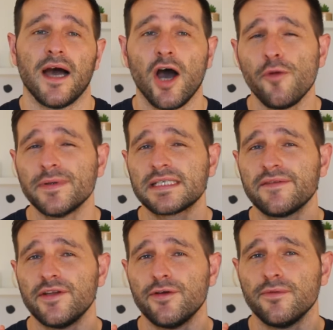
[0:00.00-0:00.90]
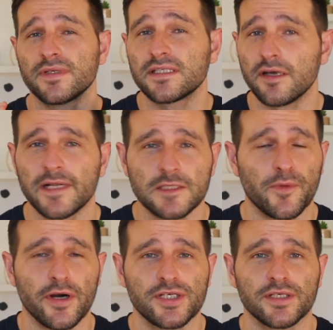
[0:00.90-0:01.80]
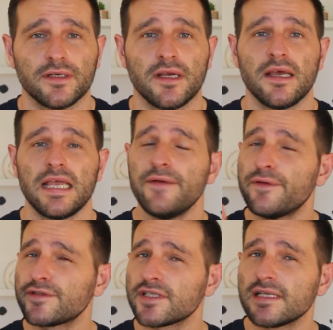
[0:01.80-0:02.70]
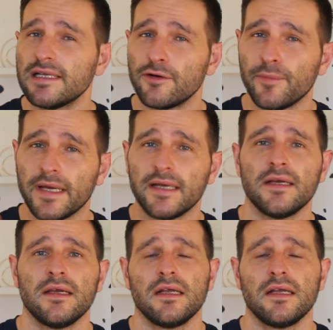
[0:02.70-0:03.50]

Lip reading: I hope it's given you some inspiration, even if it's just a little bit,